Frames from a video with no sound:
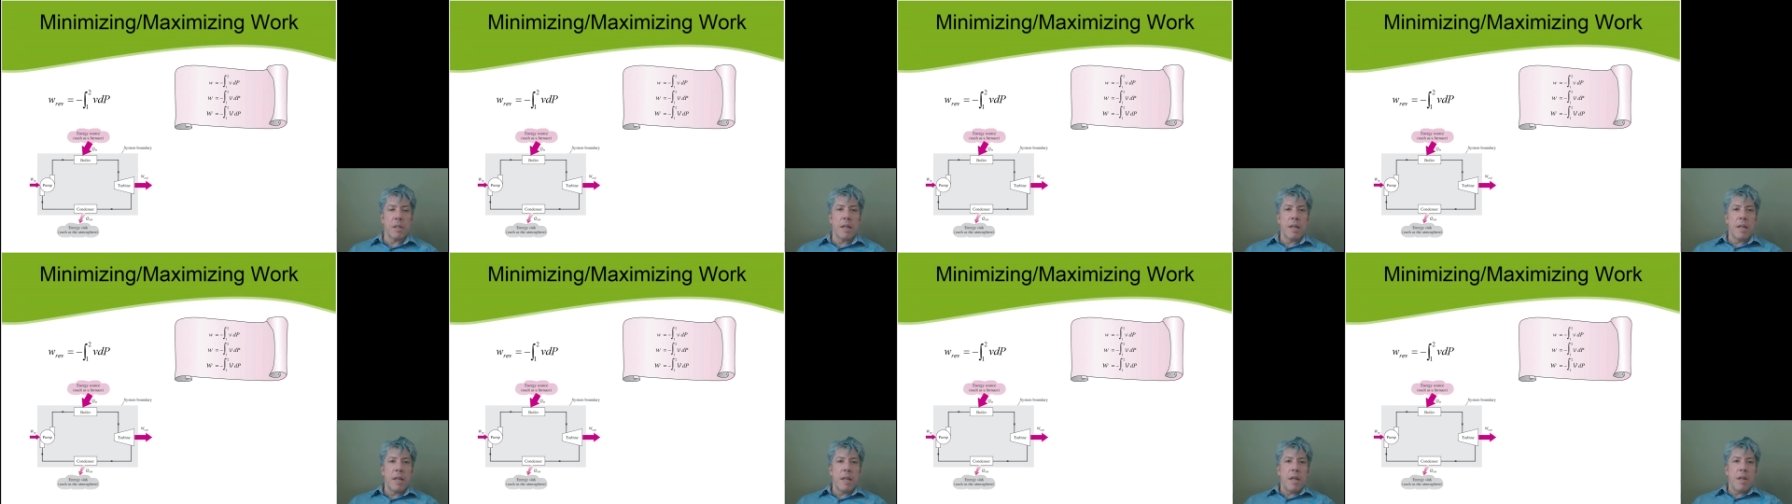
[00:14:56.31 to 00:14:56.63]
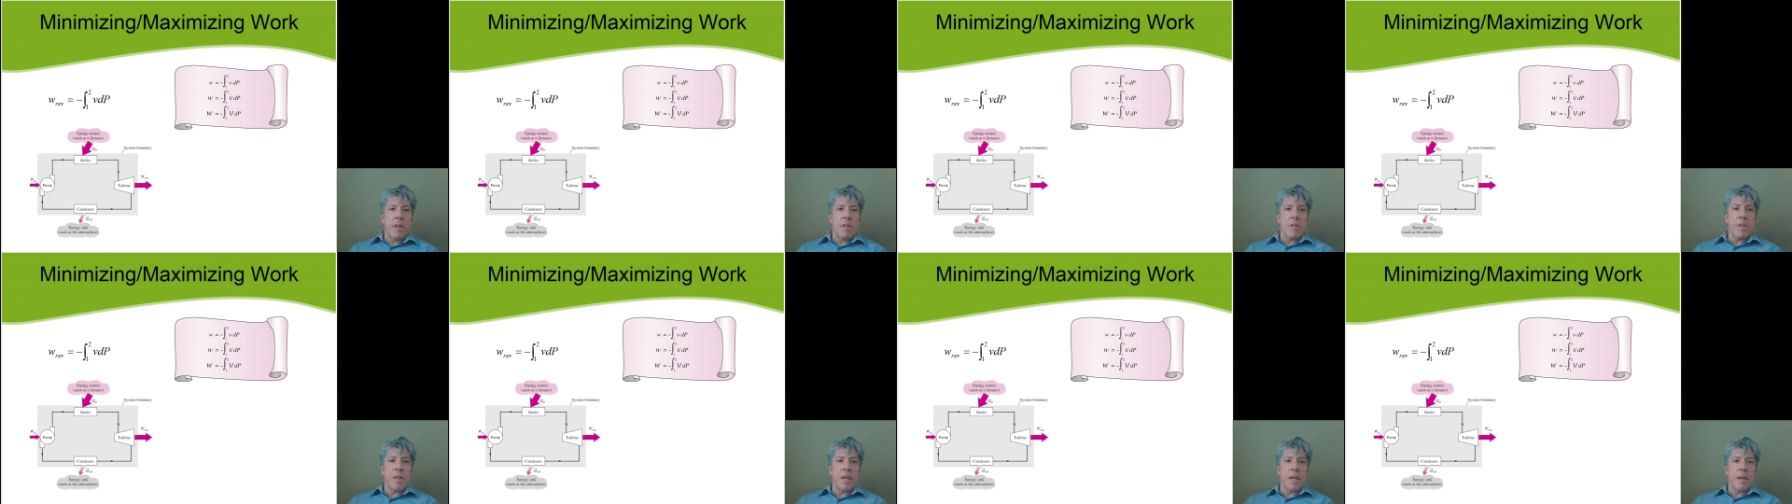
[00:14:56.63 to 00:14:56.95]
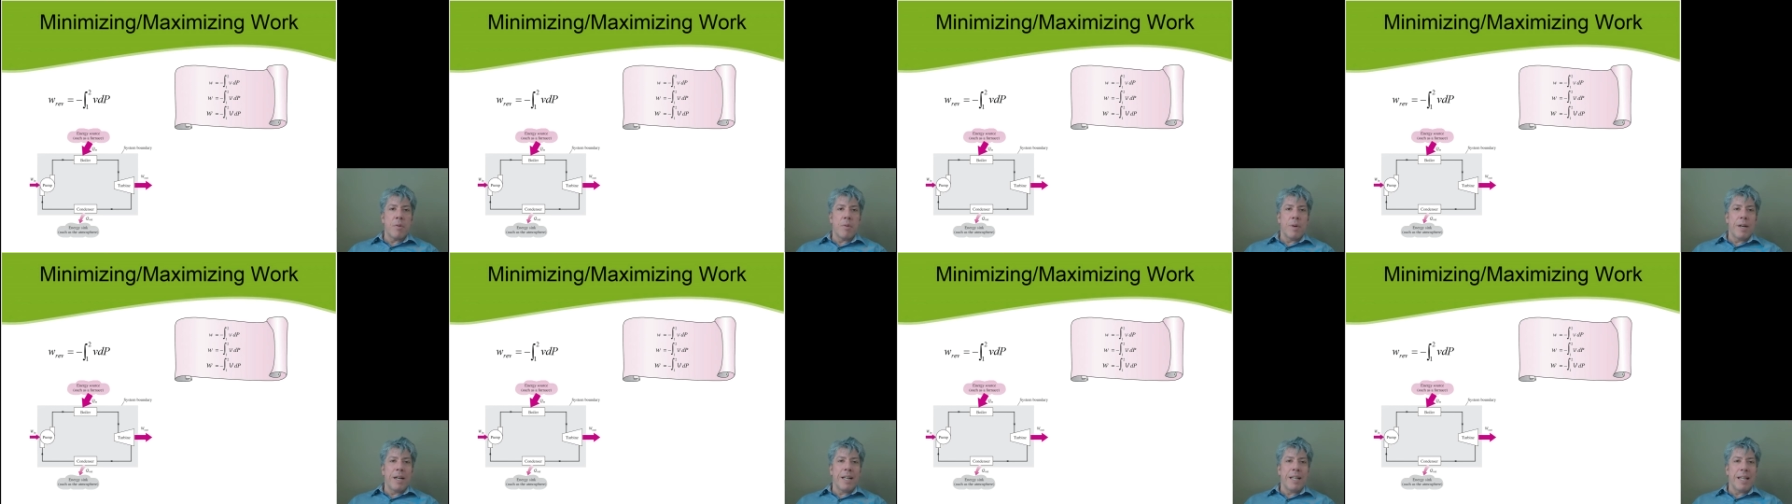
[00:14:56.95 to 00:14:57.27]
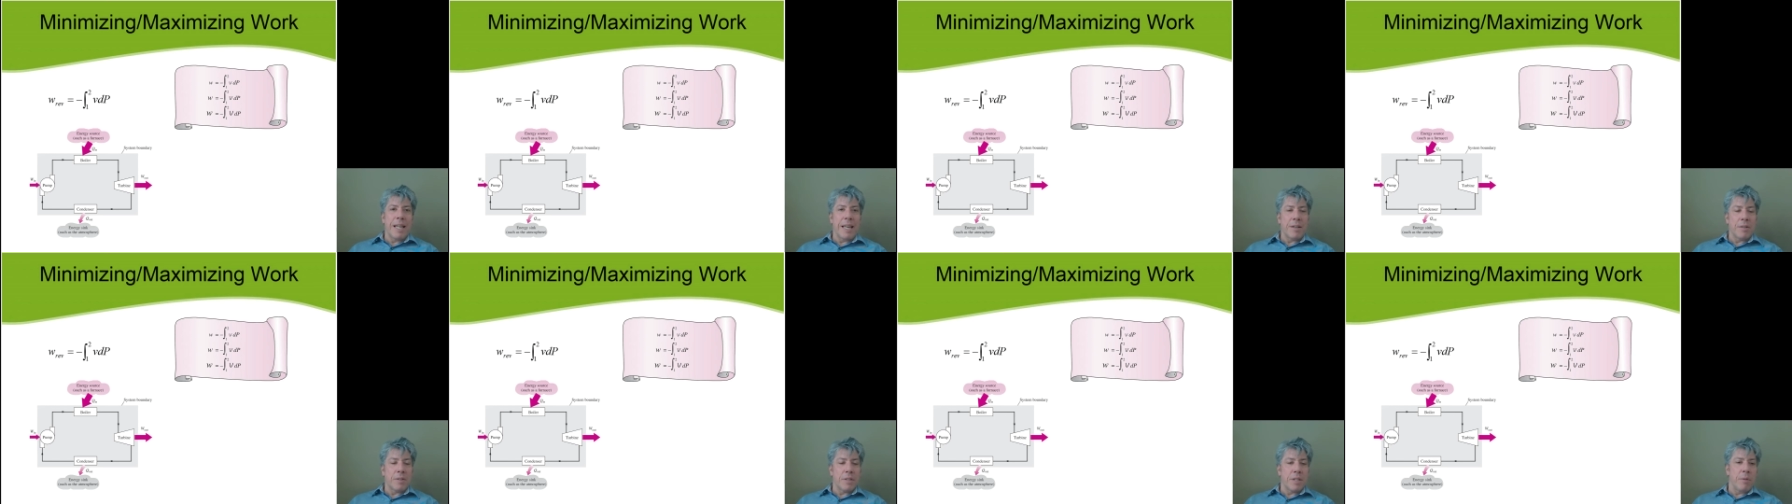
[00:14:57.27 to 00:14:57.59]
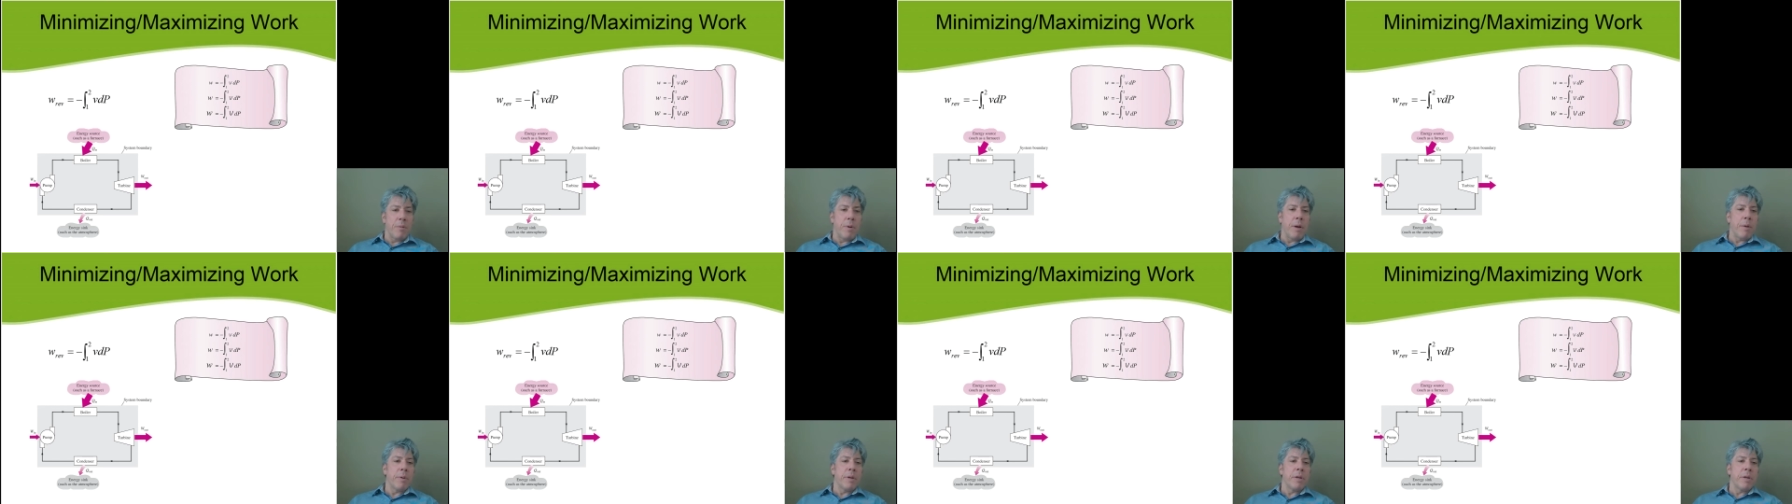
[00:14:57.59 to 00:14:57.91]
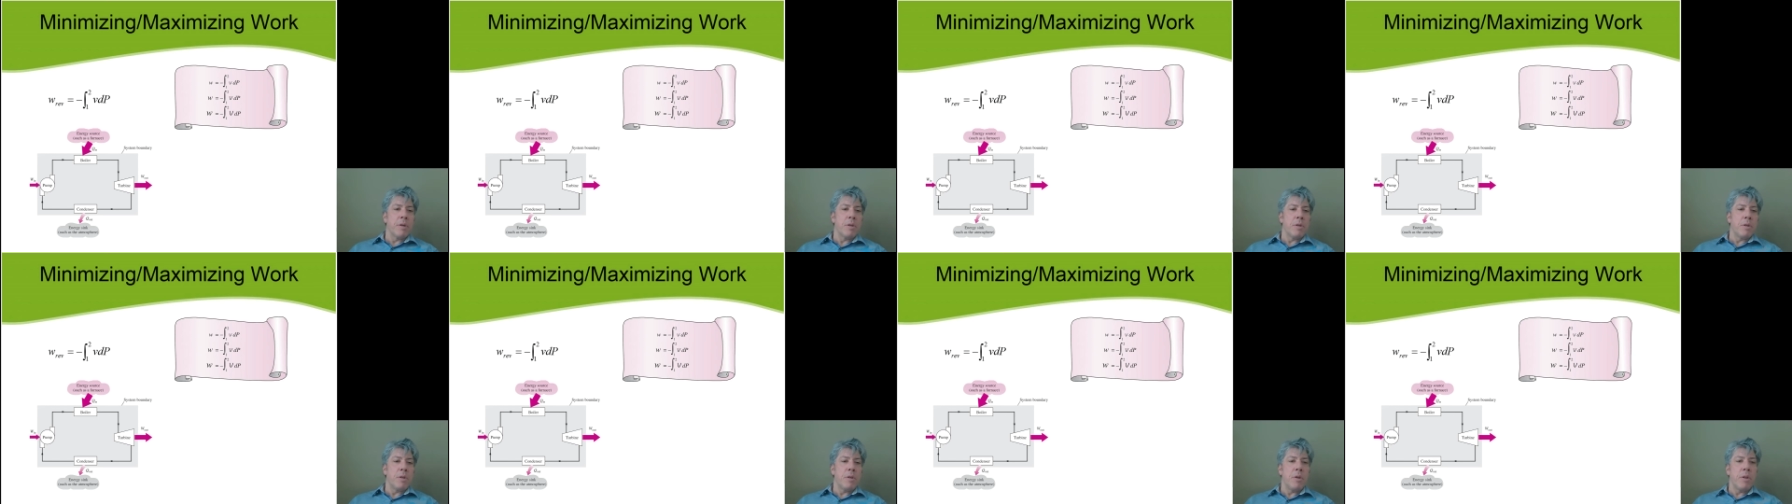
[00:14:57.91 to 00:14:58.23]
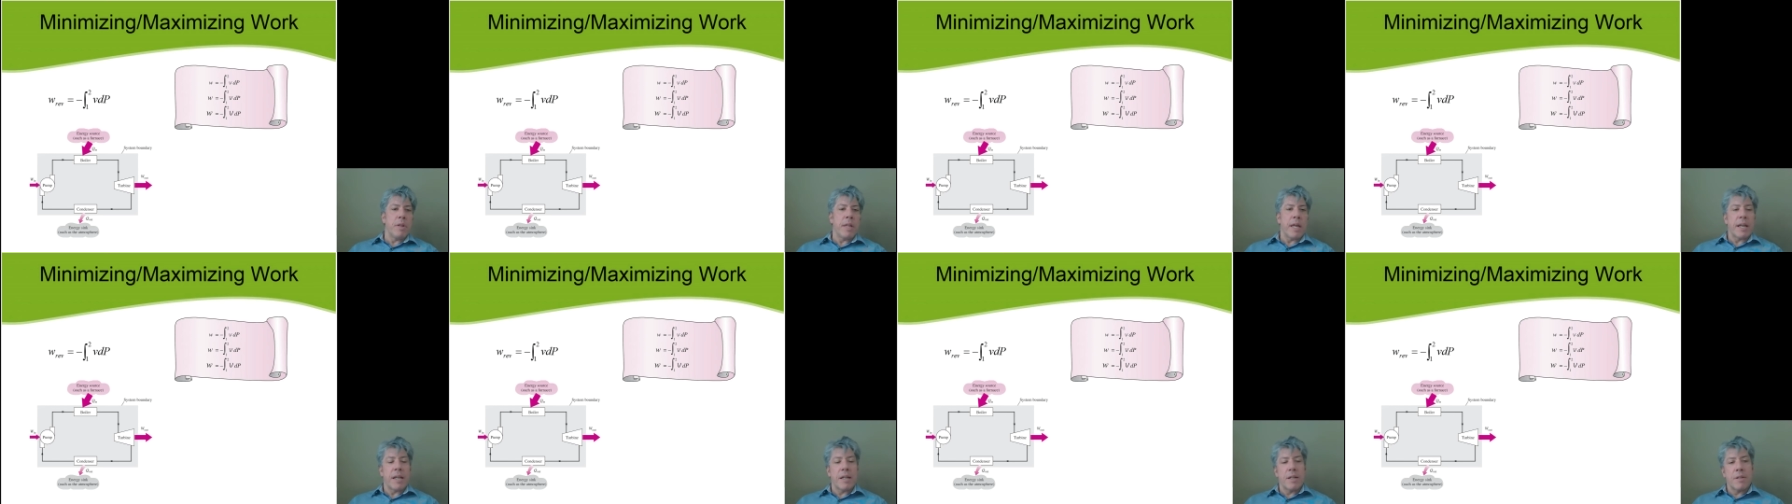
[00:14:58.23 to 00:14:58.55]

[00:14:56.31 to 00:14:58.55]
think, well, I don't see why we couldn't do that.